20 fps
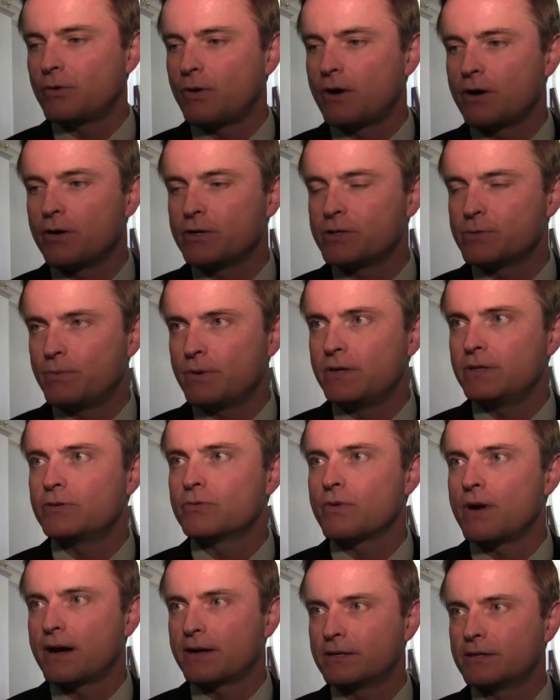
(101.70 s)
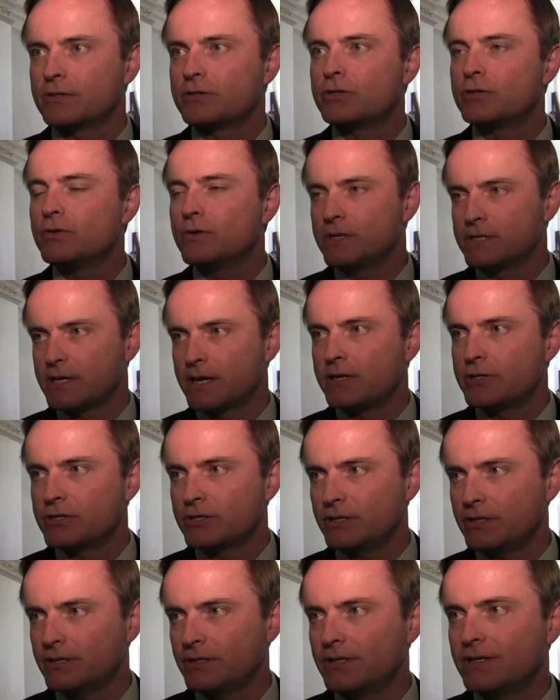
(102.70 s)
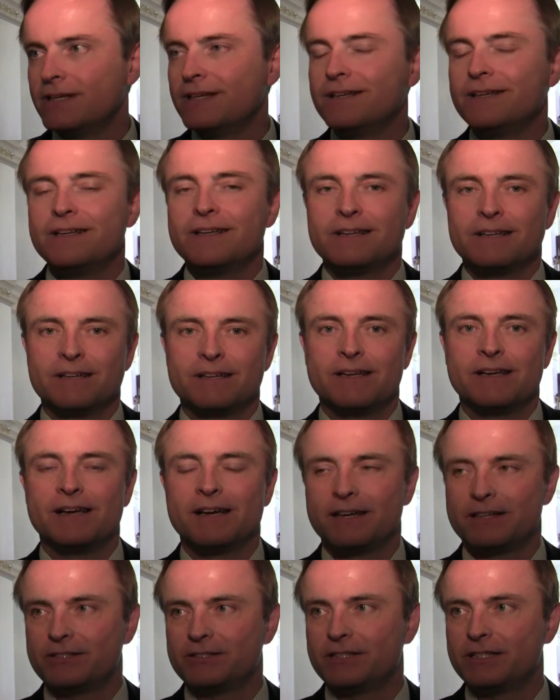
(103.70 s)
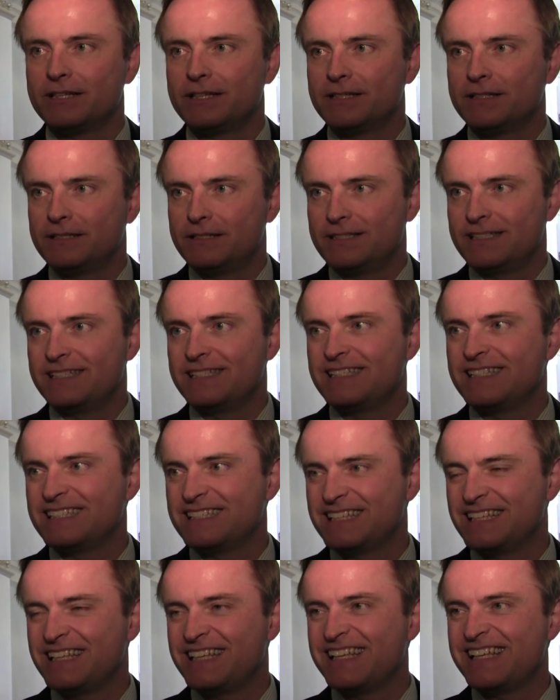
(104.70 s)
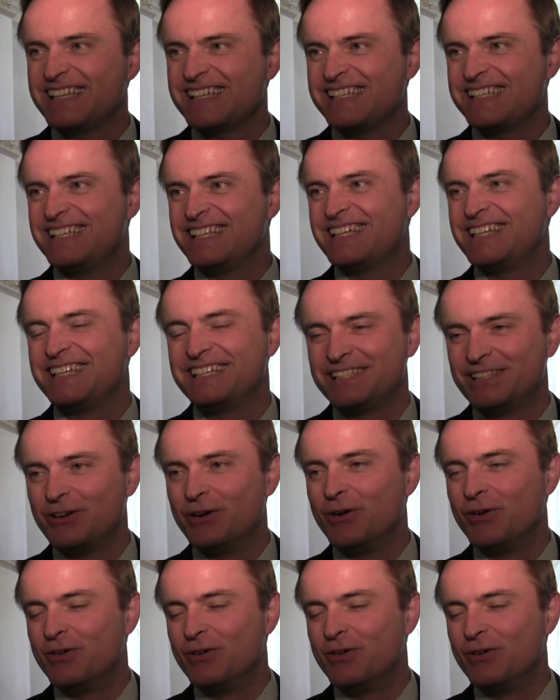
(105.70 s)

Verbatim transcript: inquiries be directed to his agent. And uh, his agent? No.